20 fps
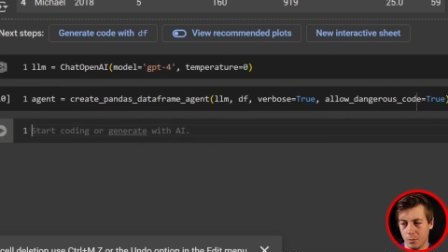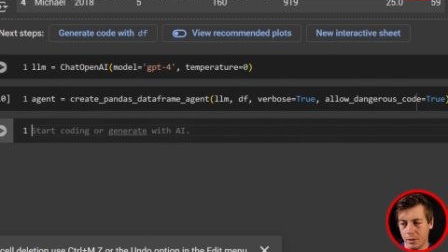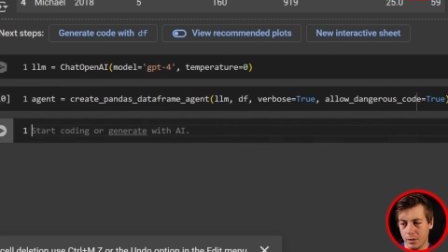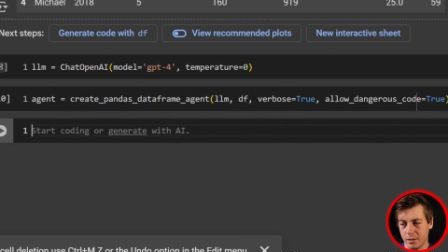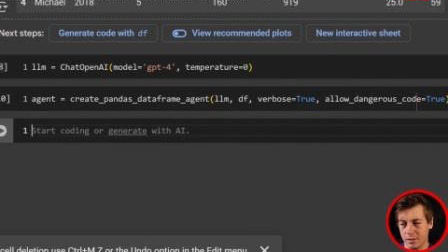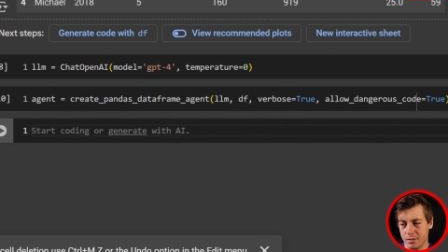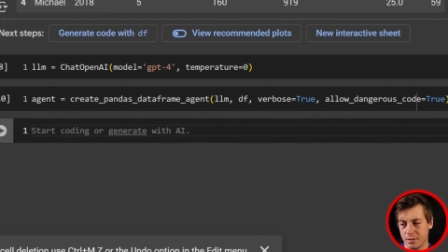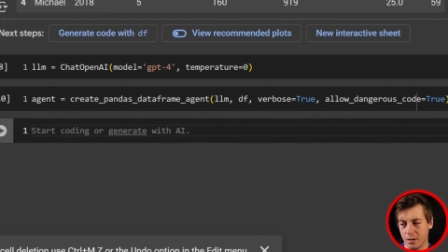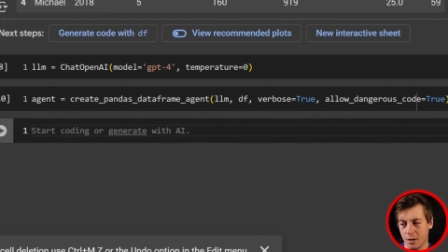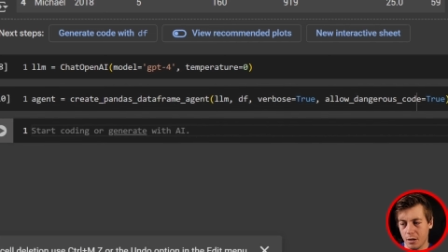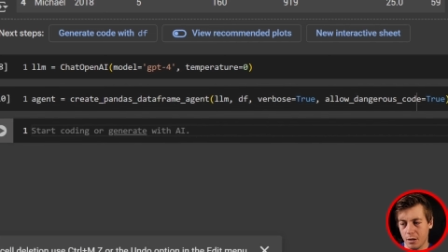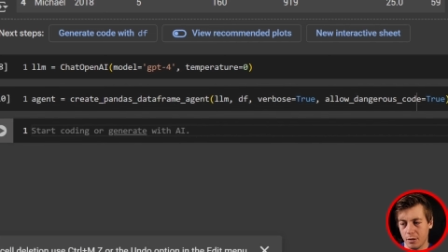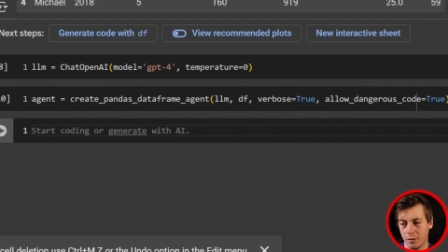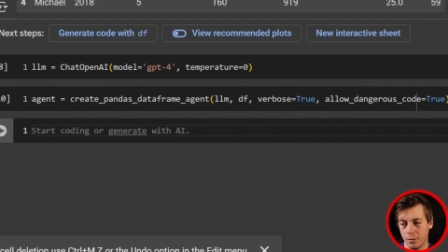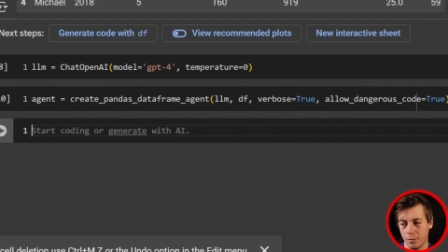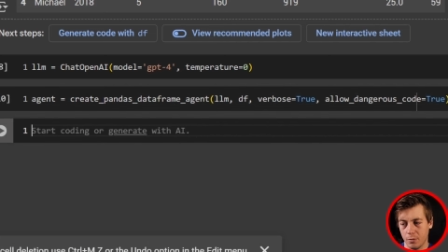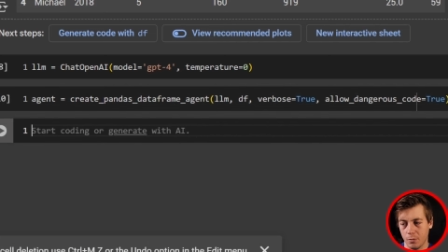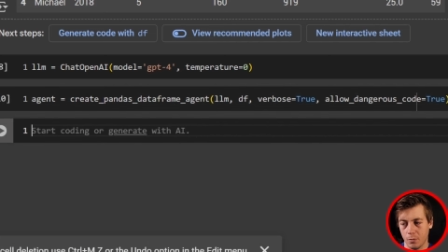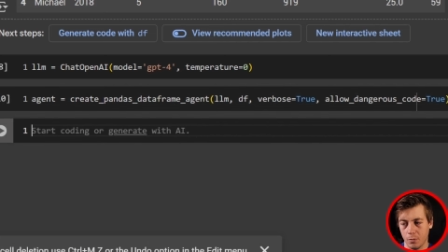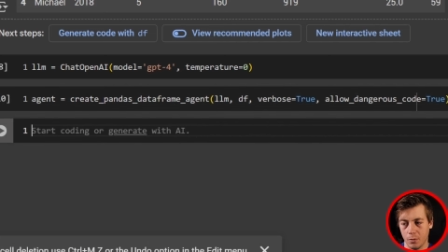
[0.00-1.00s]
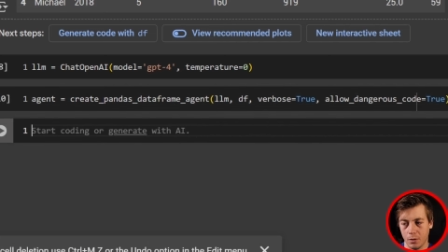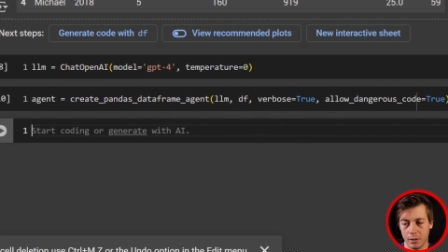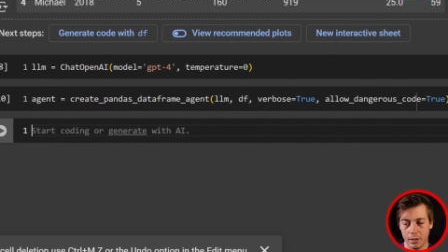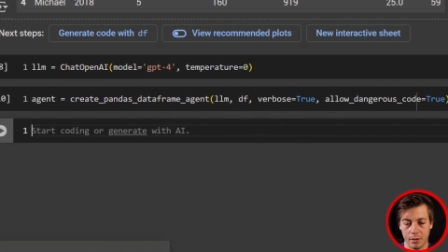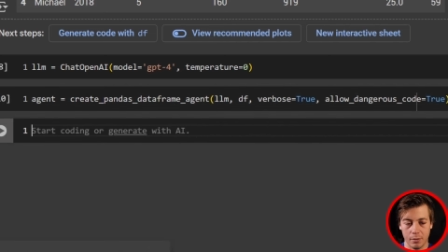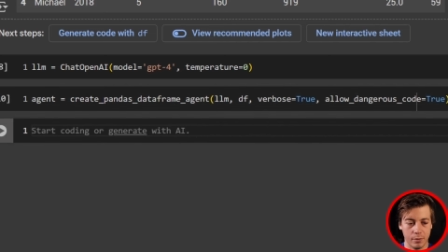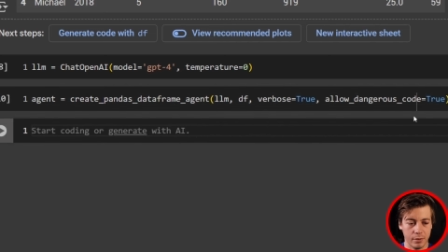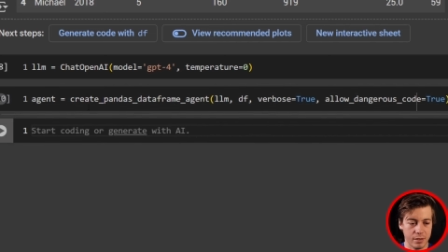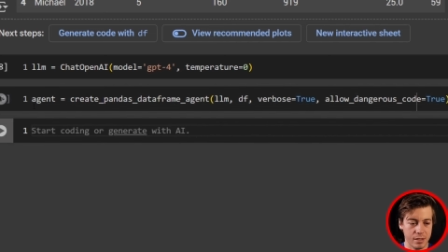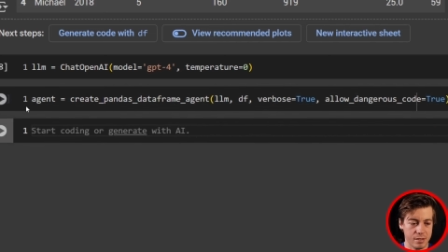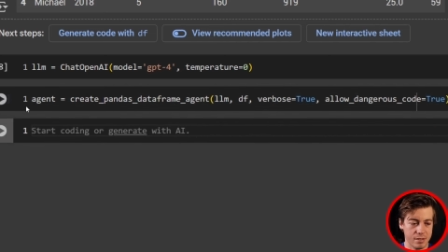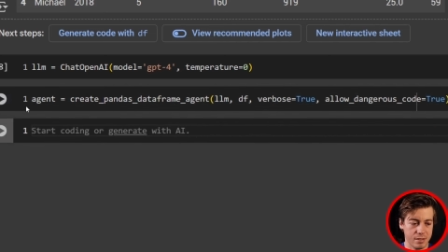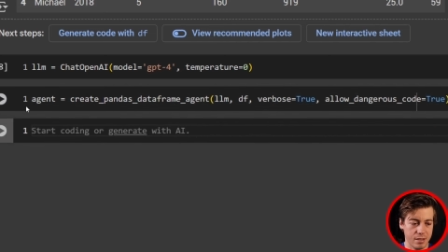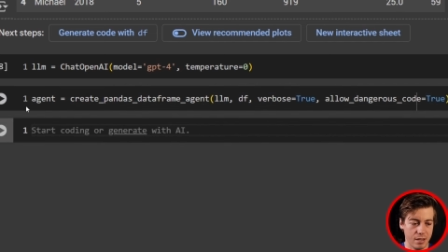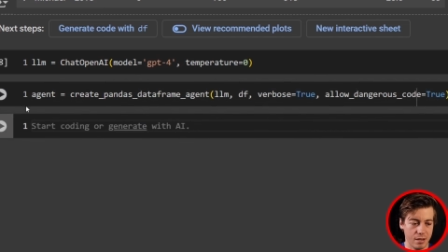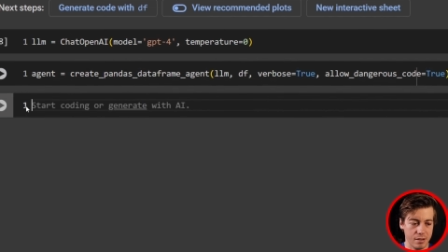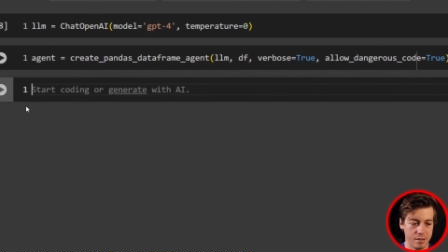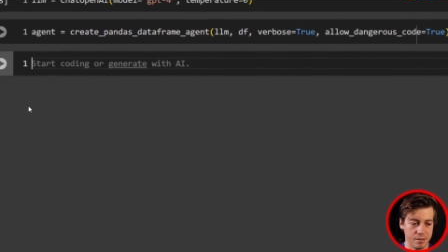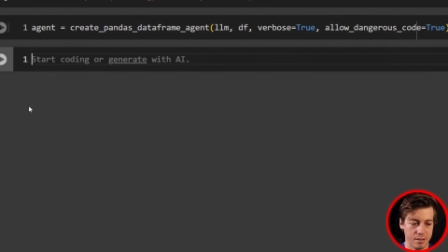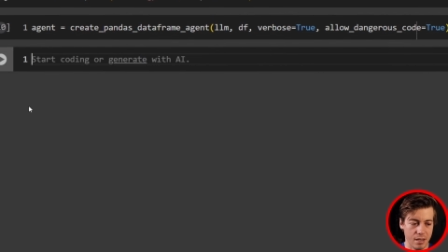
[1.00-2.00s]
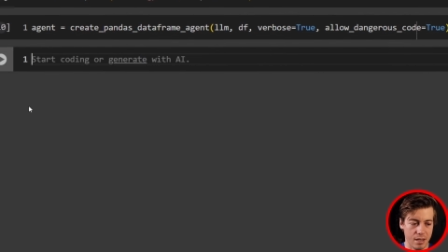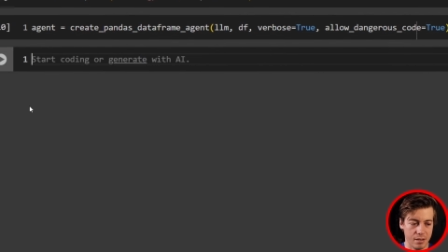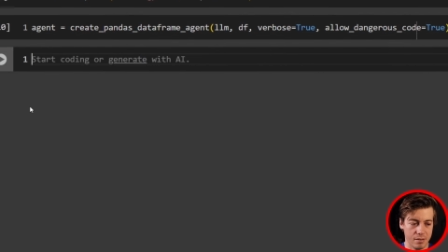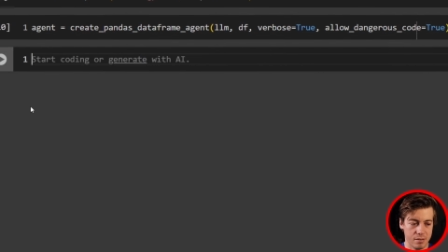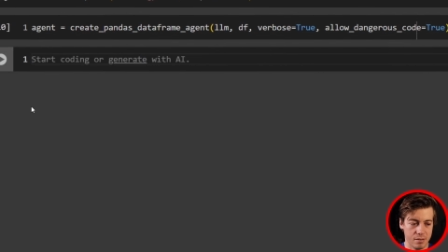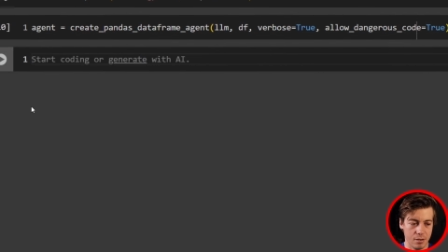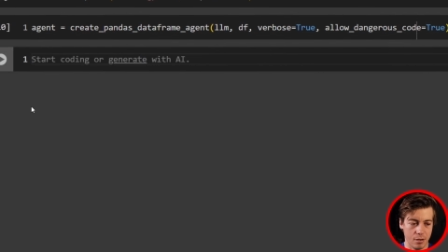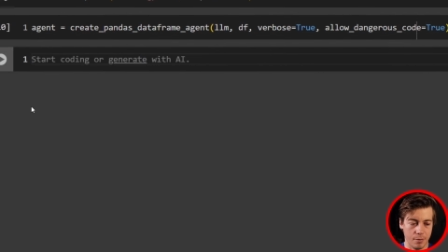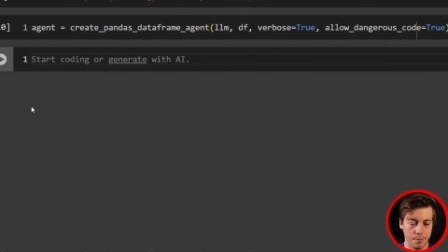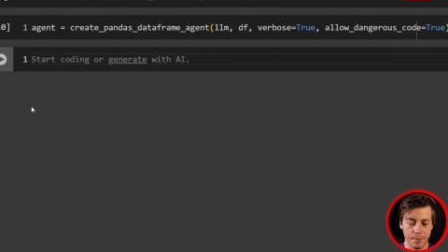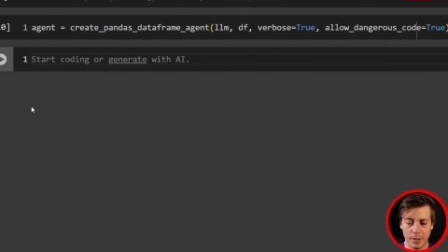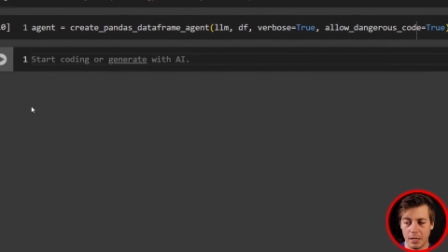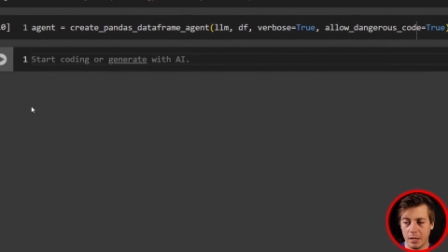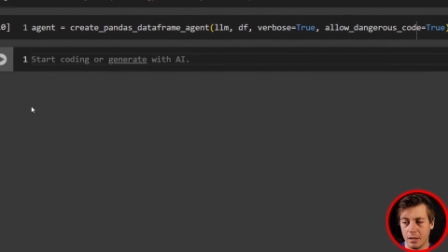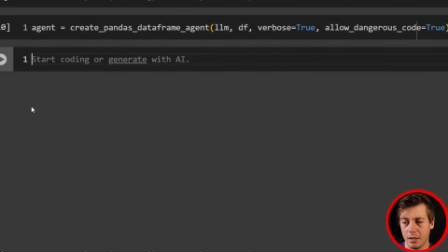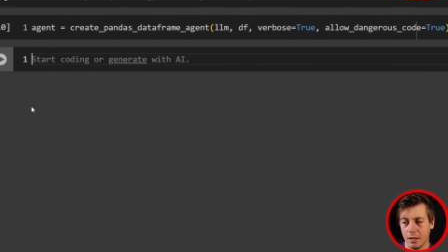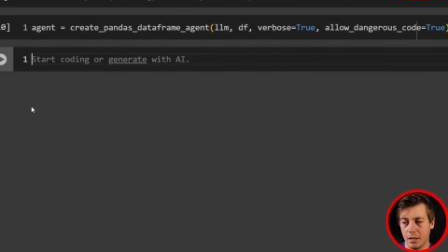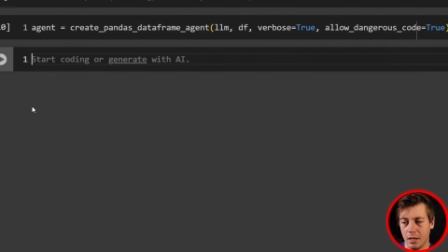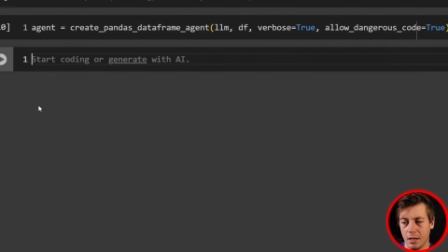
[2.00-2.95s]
we can start working with this data set. So